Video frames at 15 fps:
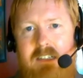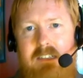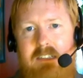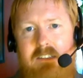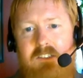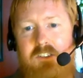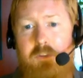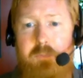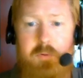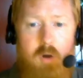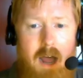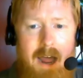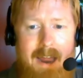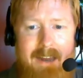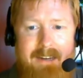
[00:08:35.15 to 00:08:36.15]

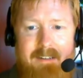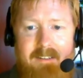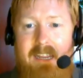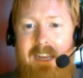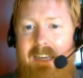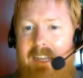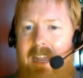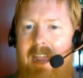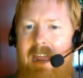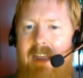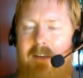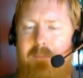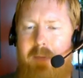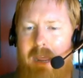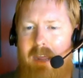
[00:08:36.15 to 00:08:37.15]
surprise Indiana
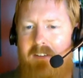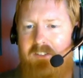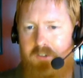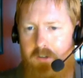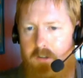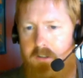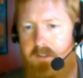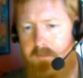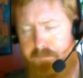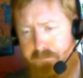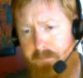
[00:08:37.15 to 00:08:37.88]
Pacers,